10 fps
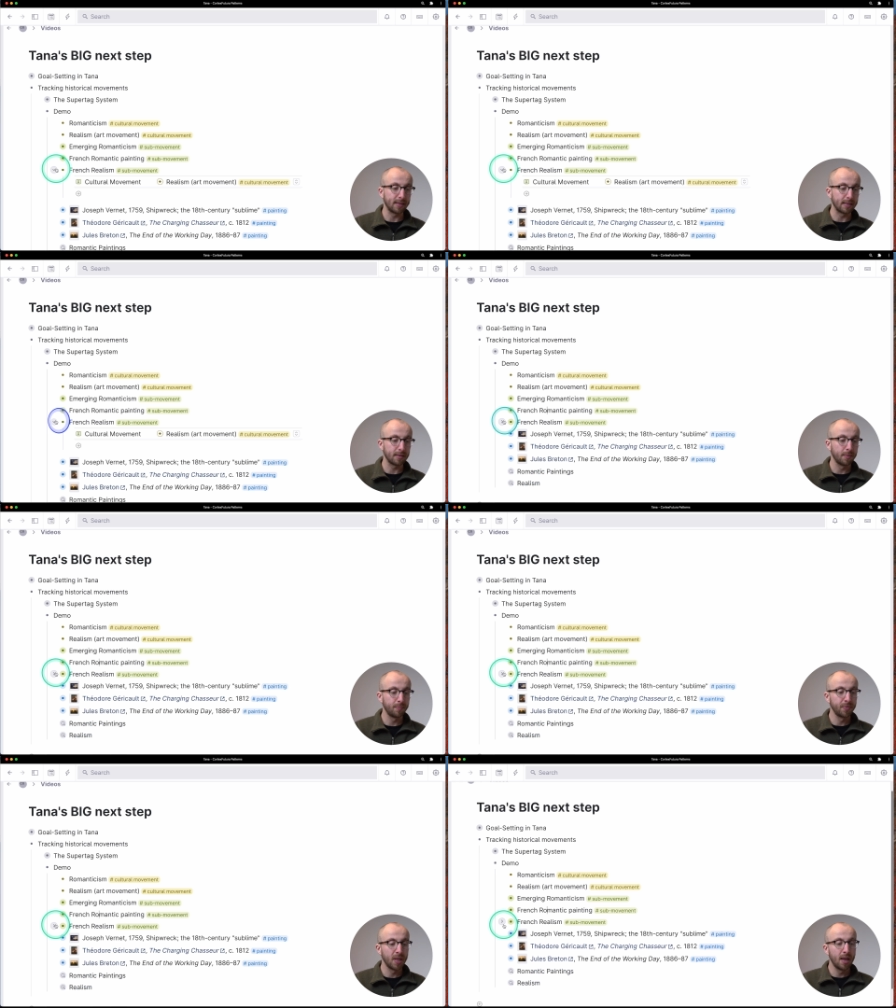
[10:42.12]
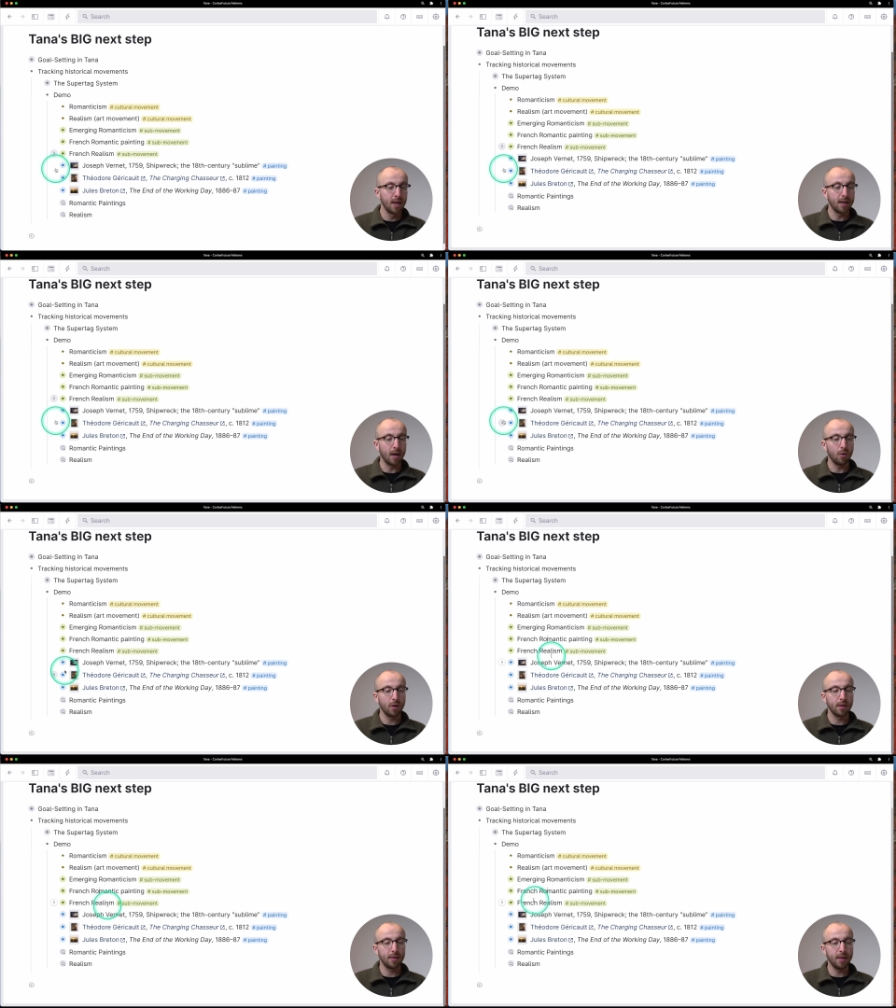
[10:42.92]
sense. Now,
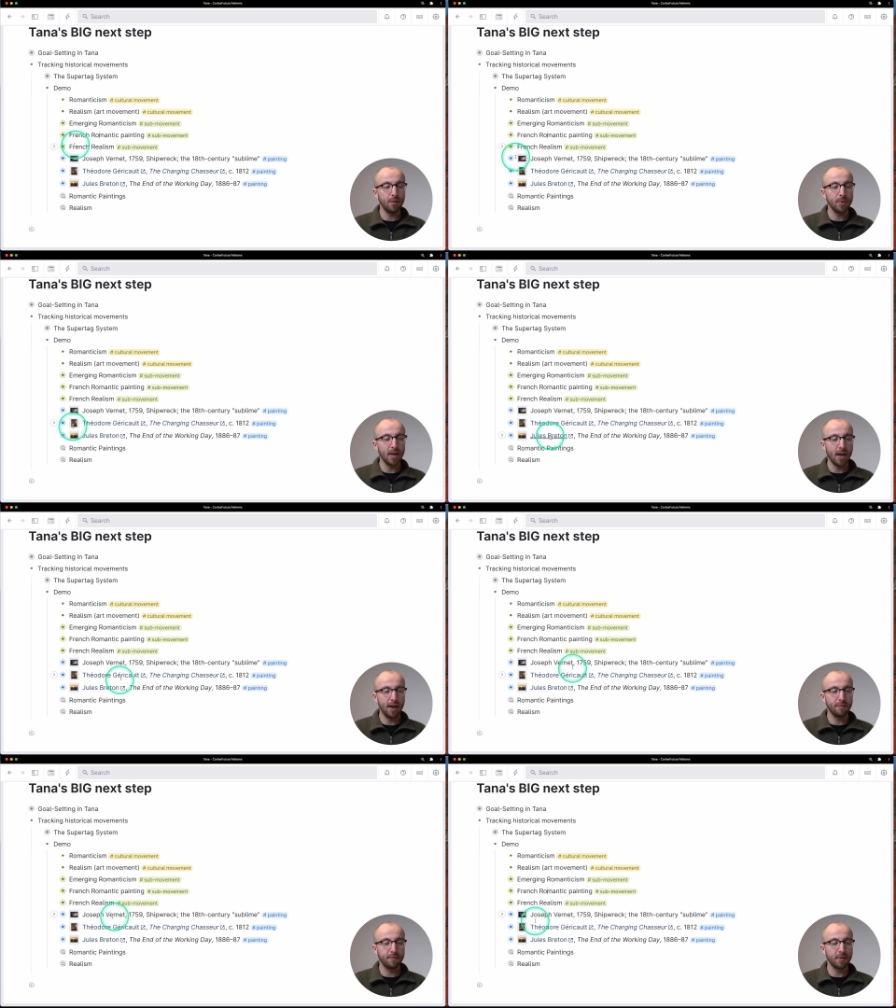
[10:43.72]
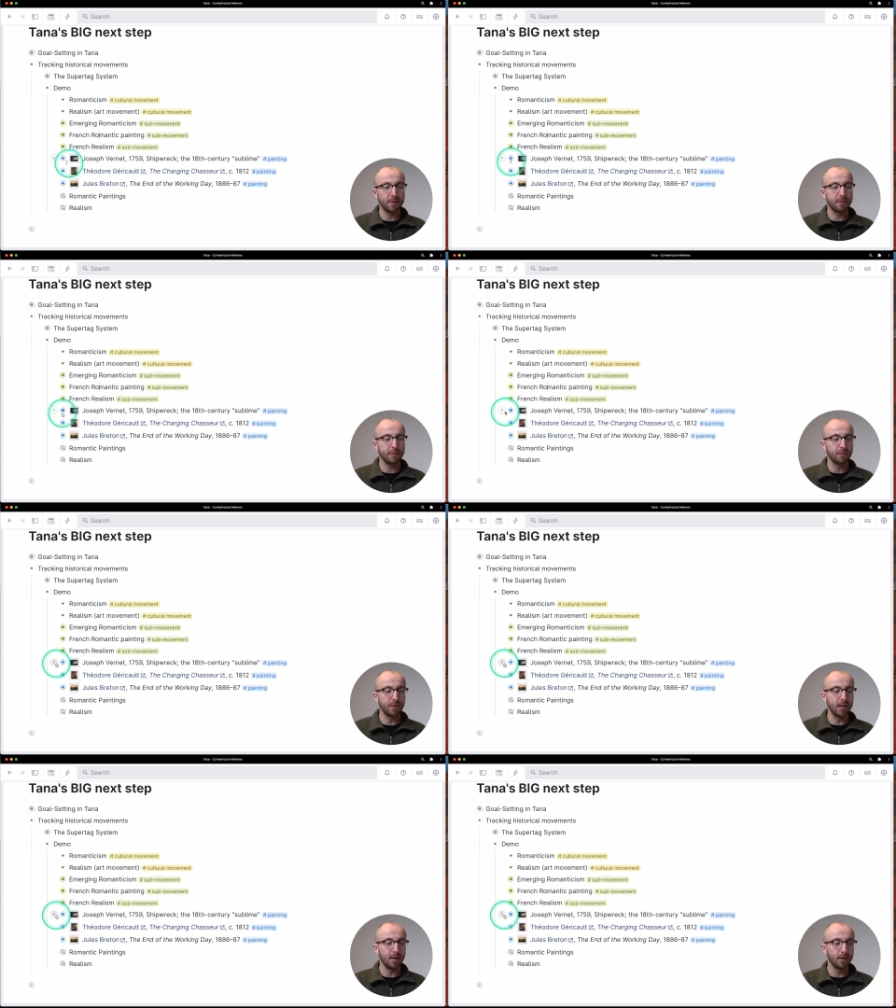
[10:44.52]
then we have
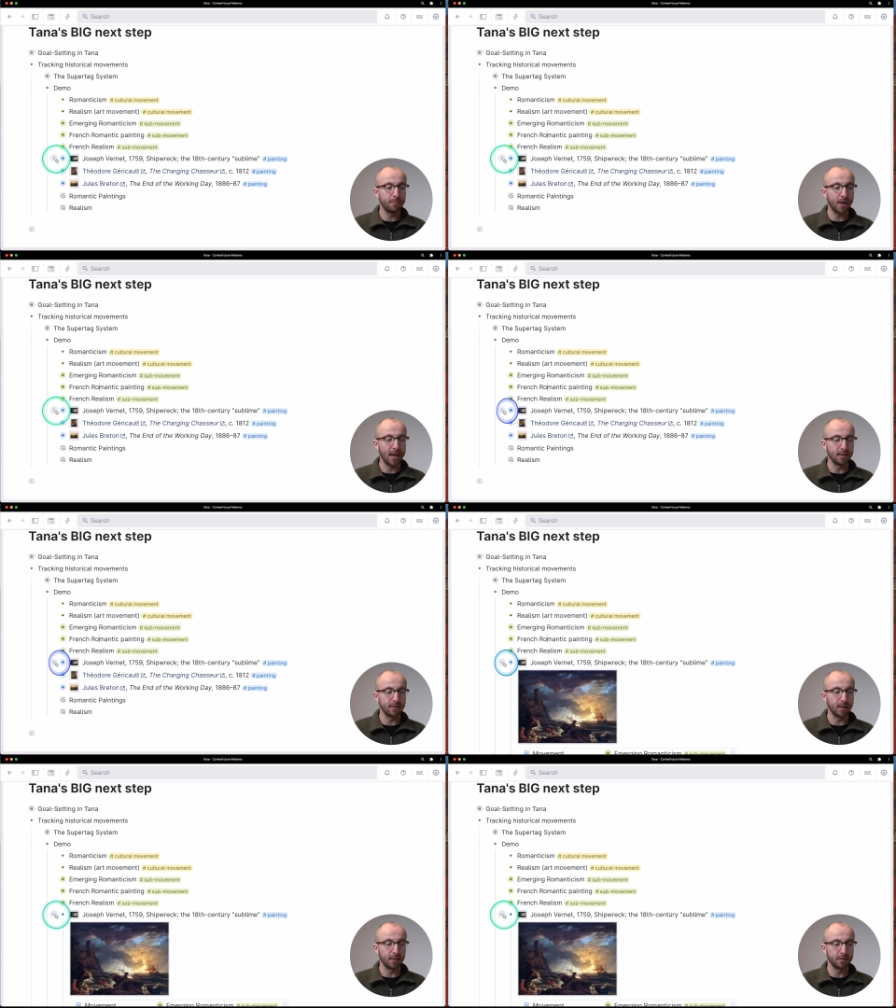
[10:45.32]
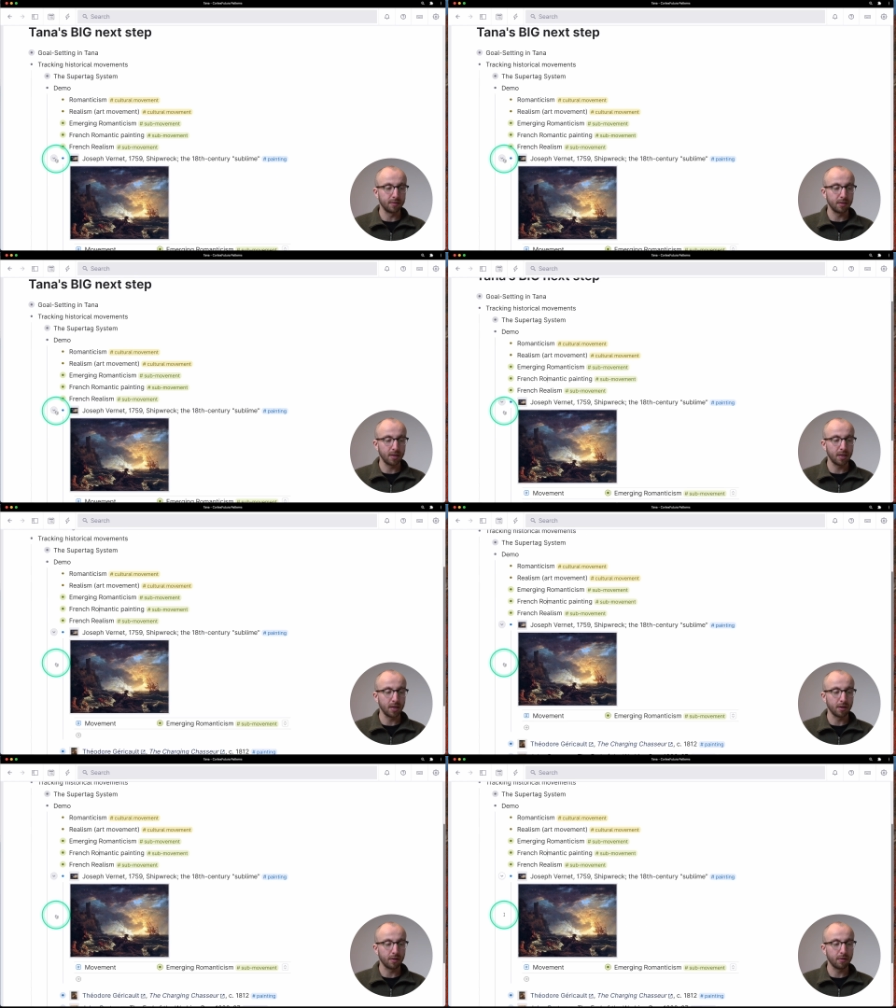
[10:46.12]
three paintings
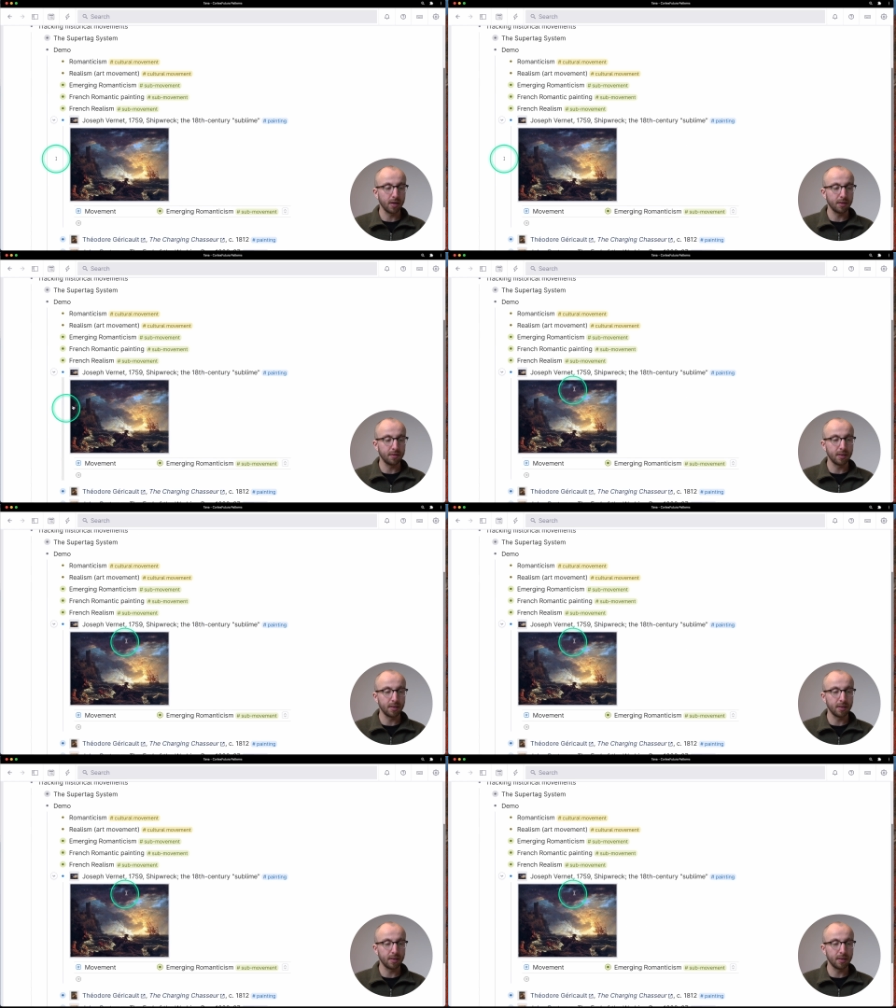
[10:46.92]
here, right?